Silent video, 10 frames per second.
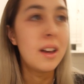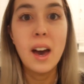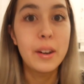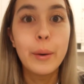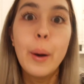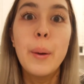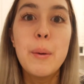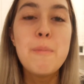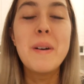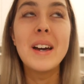I don't know.
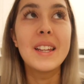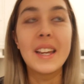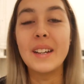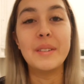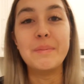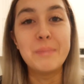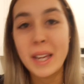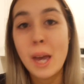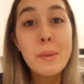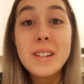But yeah, my
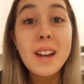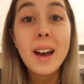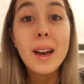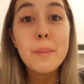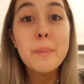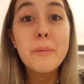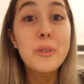camera died